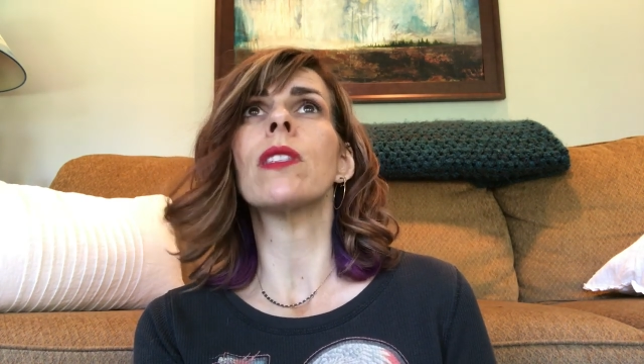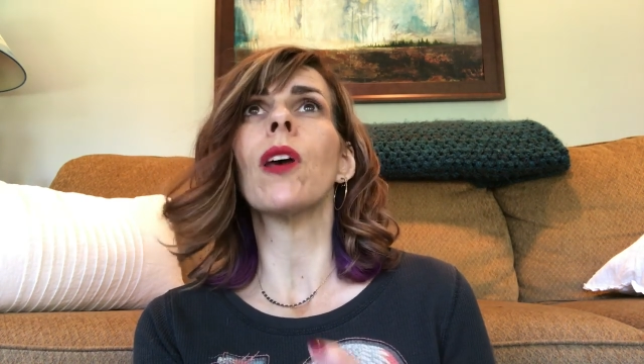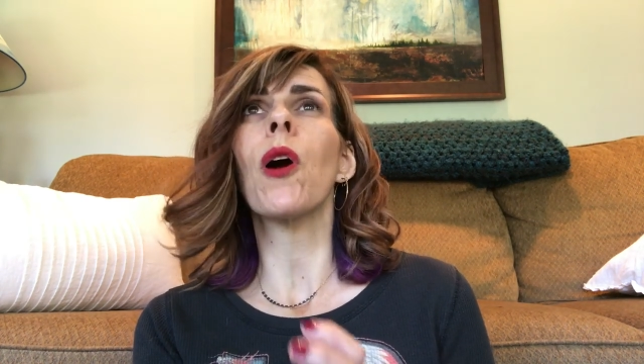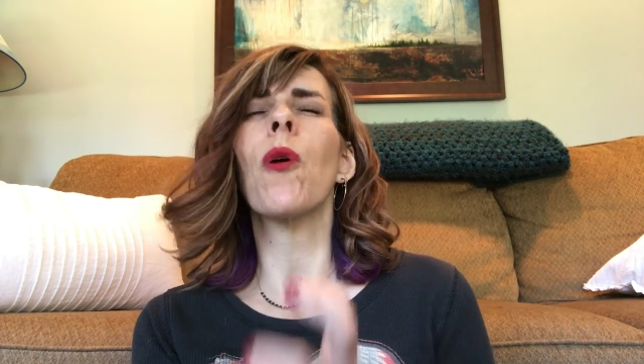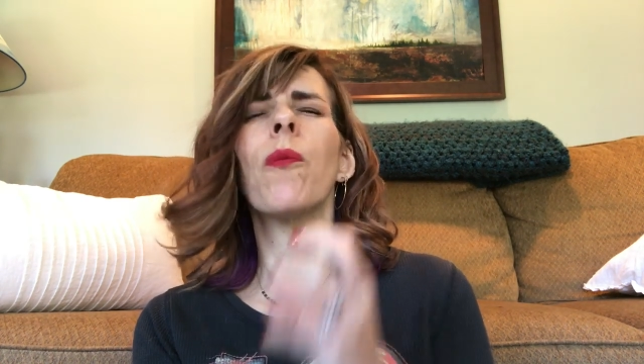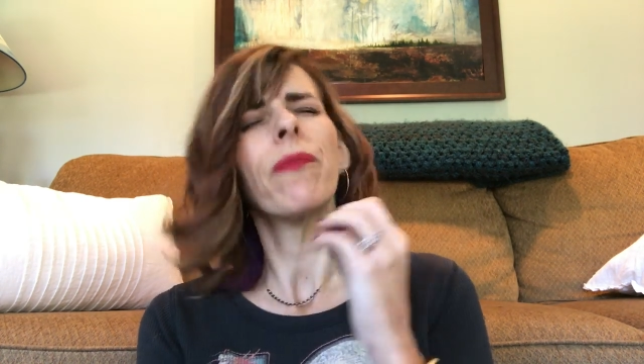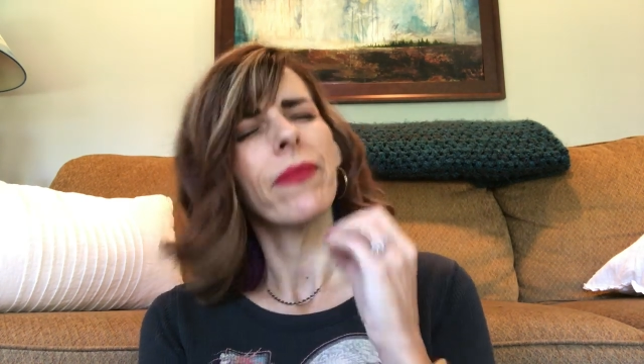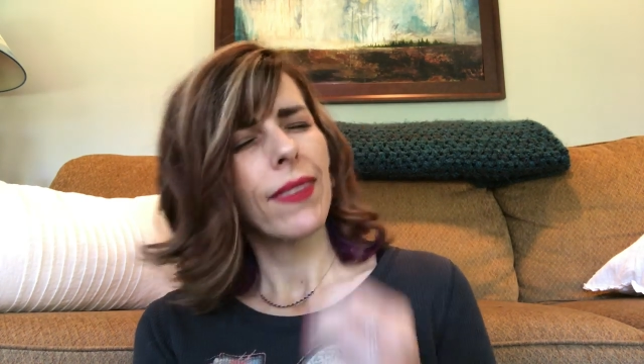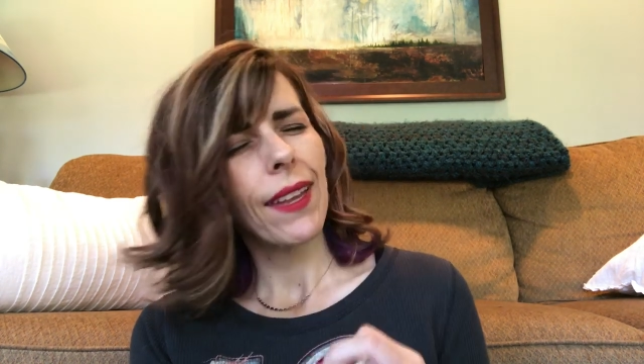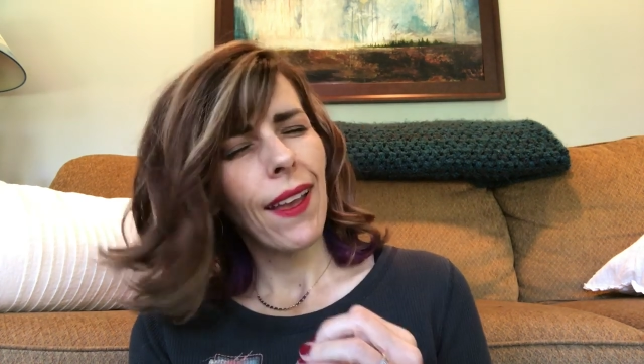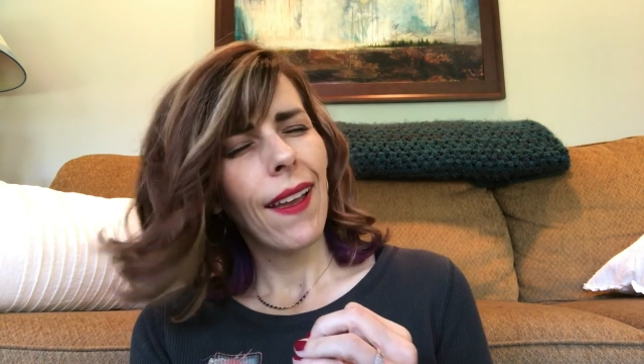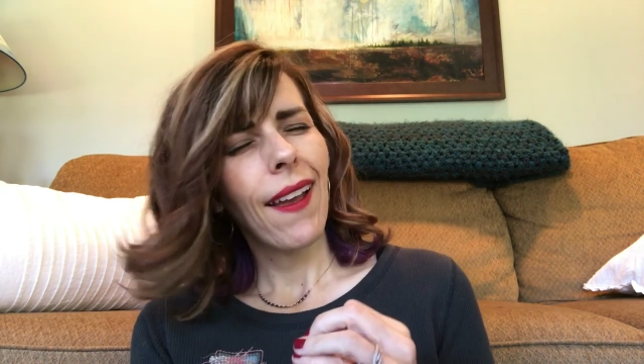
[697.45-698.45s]
So
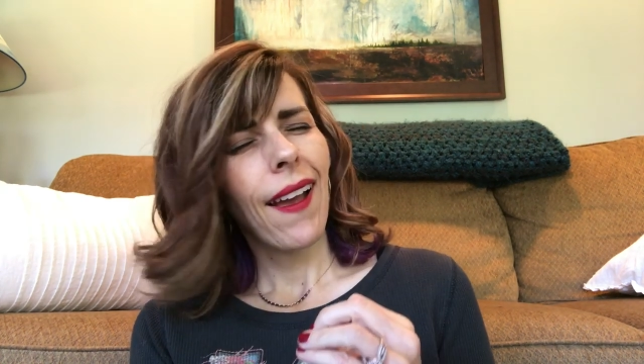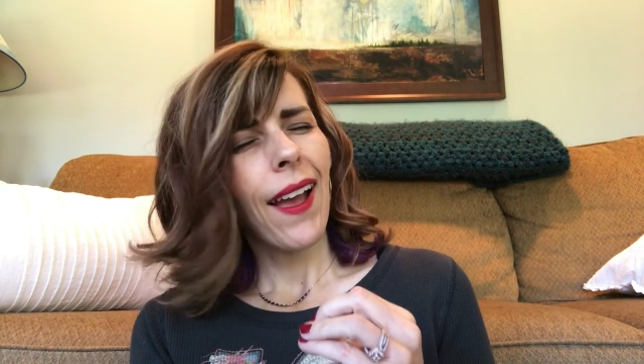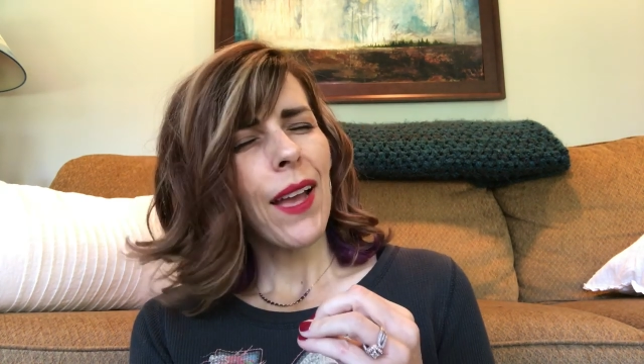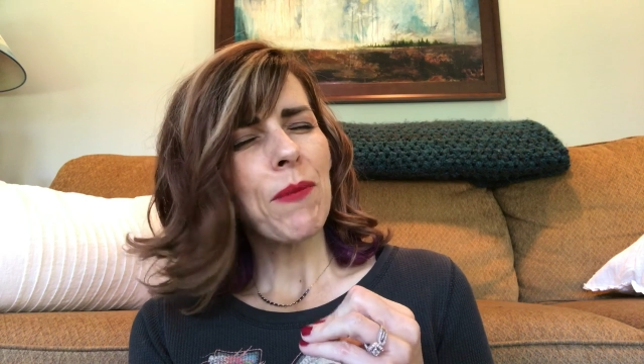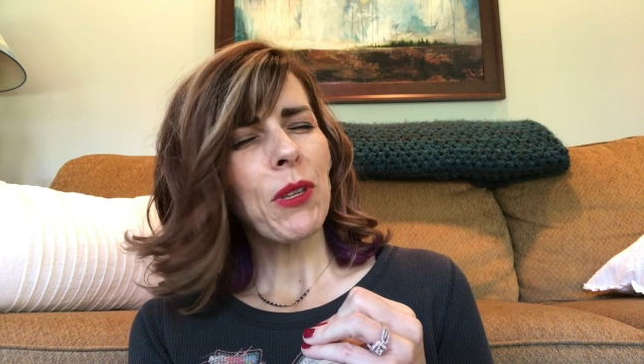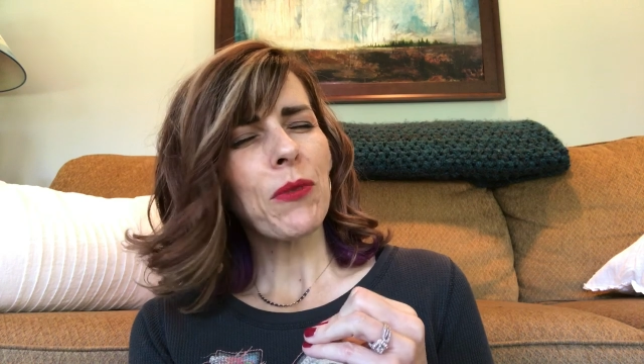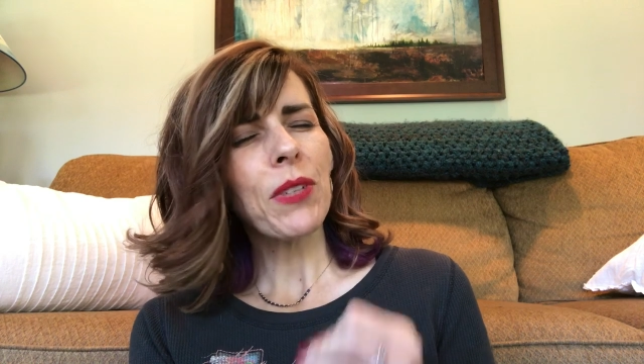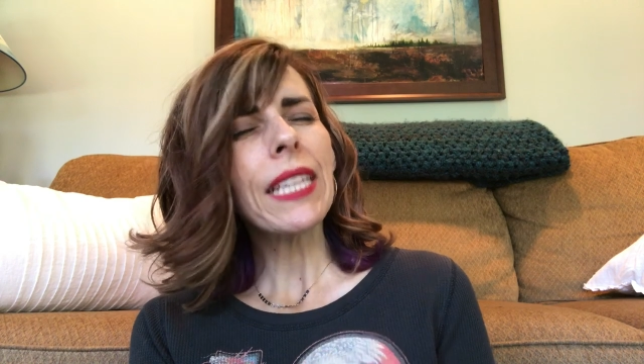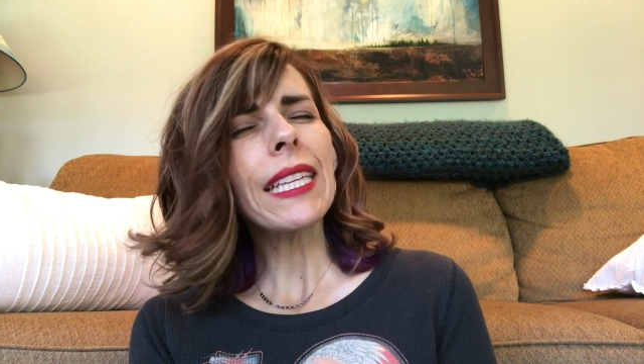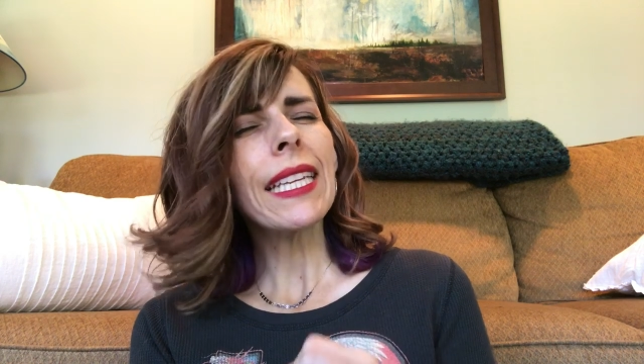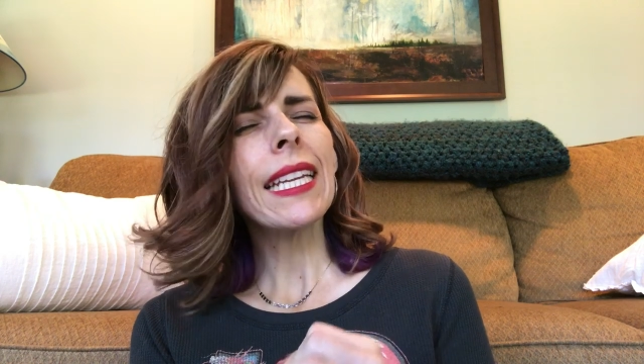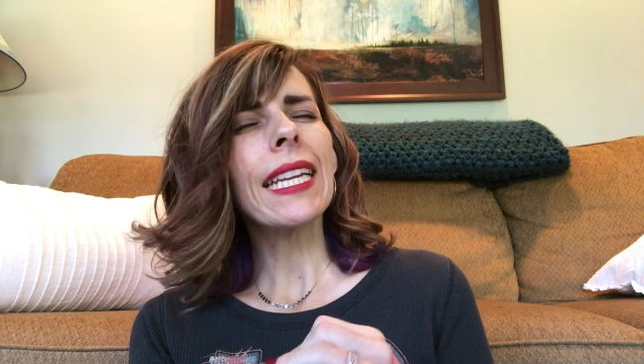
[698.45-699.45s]
I'm going to
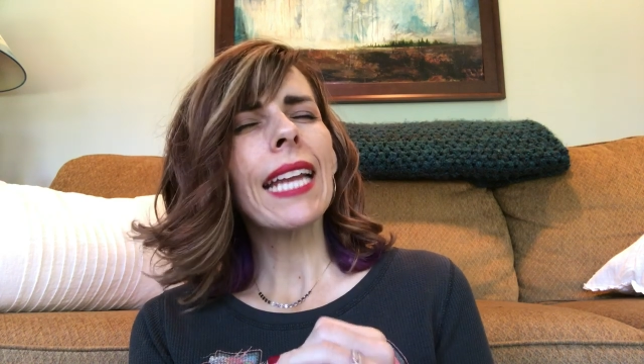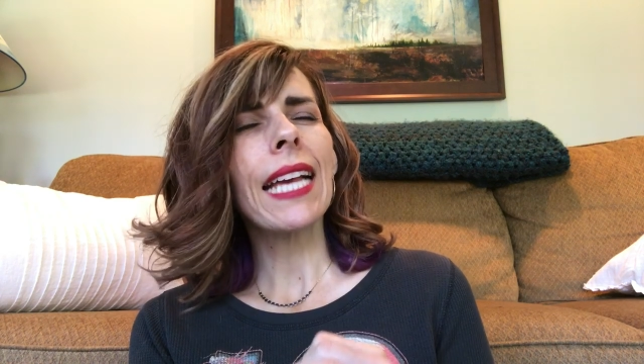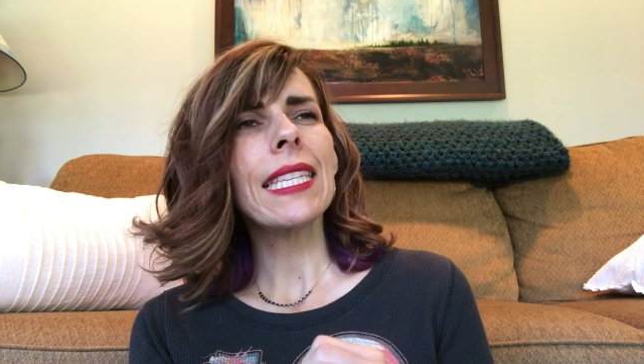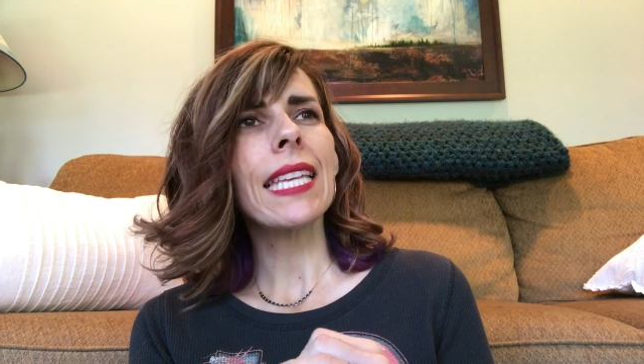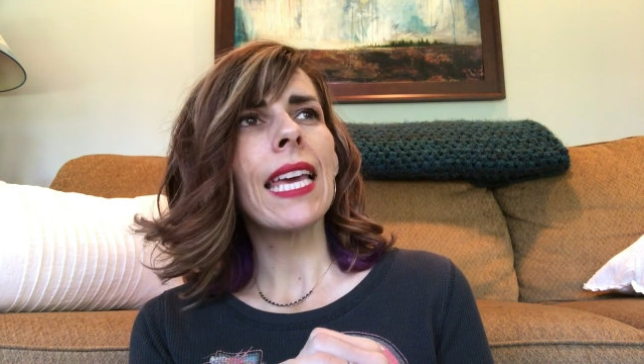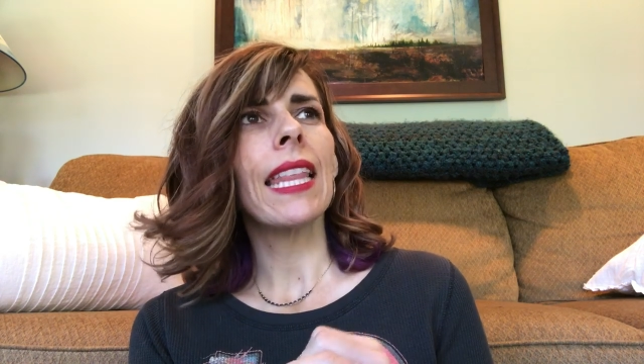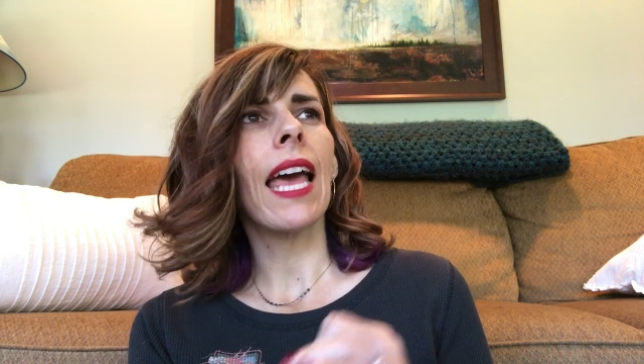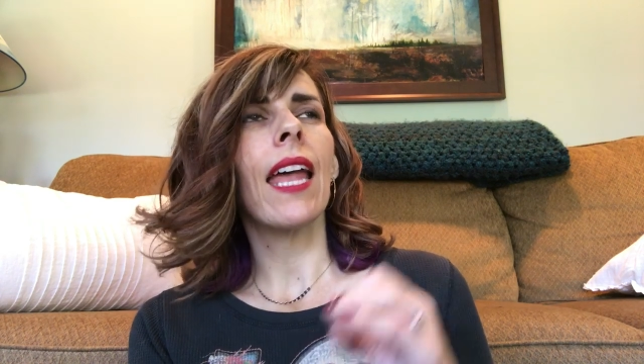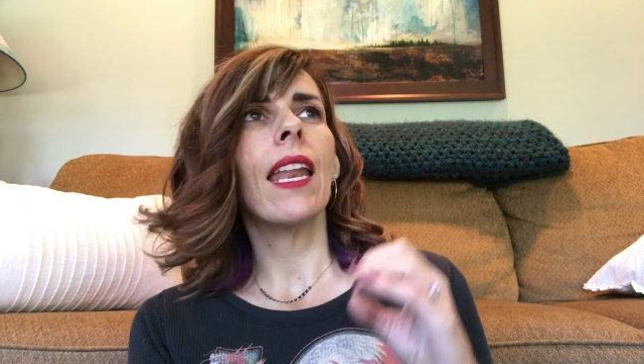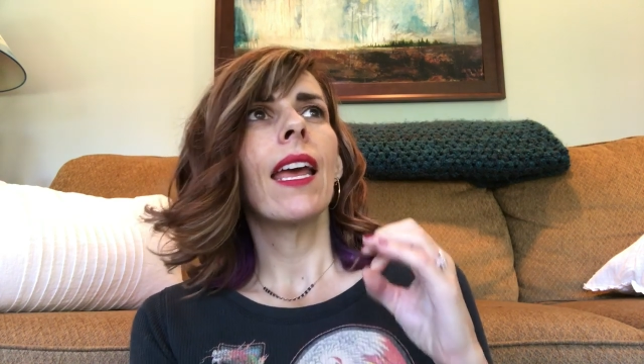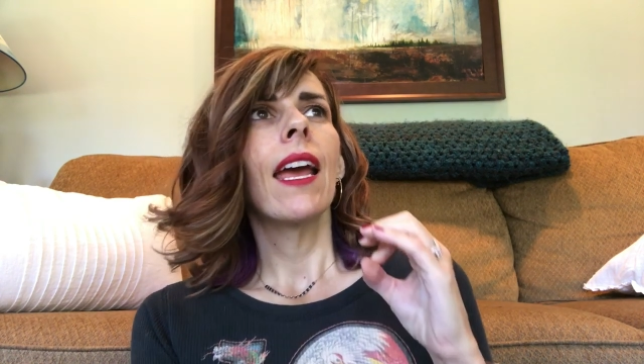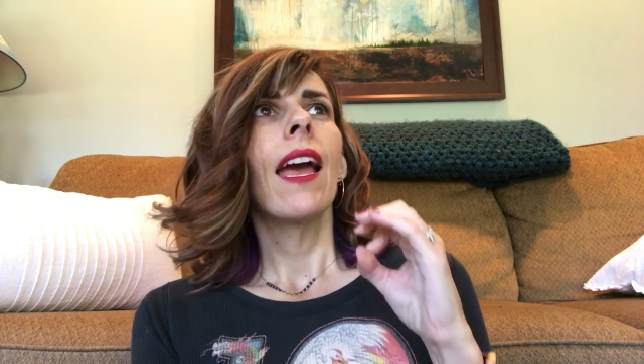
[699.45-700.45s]
reel it in and not say that.